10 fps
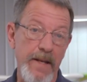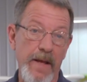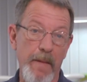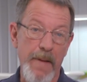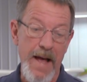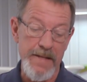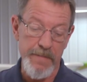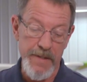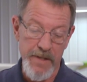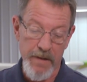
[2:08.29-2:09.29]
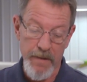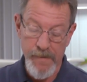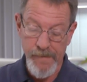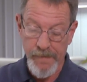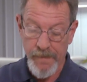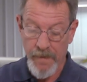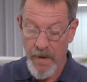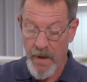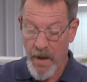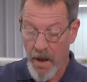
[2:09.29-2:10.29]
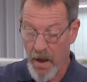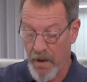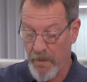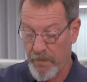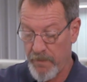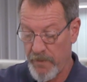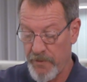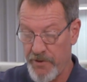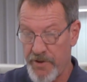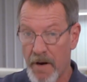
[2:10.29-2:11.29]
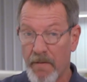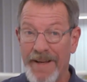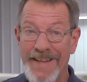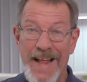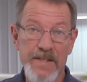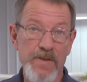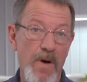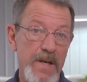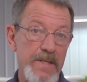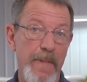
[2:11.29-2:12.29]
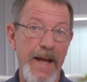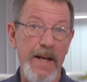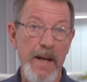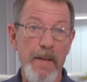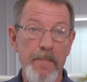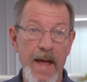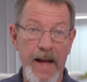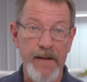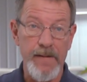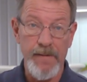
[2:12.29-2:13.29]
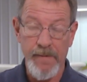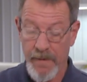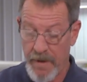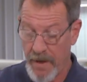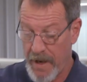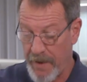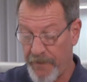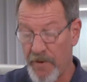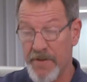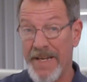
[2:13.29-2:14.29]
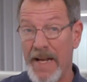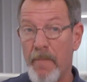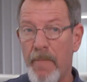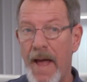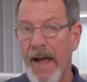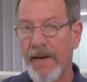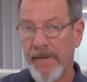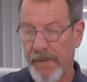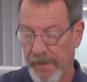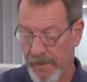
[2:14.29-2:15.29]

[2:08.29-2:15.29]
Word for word: to the composite material. Um, generally, that's caused by an impact. If there's an impact,